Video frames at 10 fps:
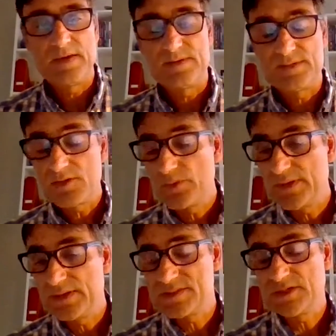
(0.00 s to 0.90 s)
that
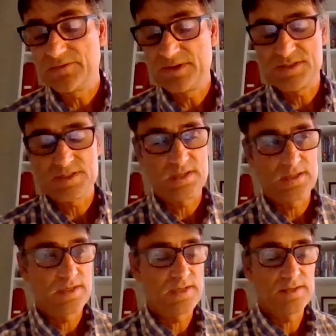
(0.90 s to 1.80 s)
duckweed itself has
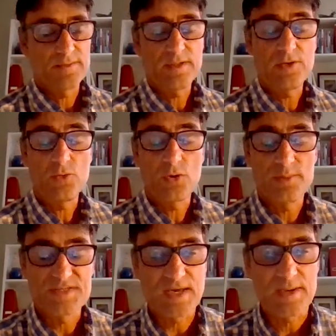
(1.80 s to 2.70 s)
an
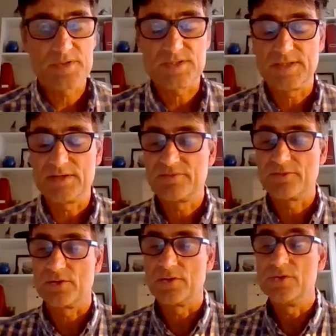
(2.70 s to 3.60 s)
enormous appetite
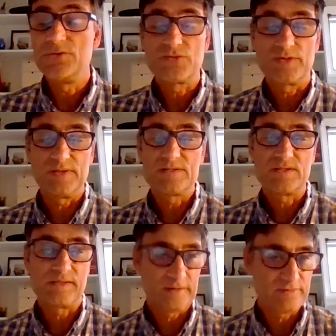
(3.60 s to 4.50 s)
for nutrients
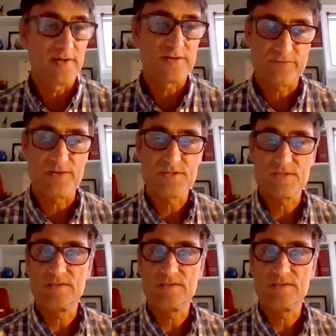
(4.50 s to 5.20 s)
like phosphorus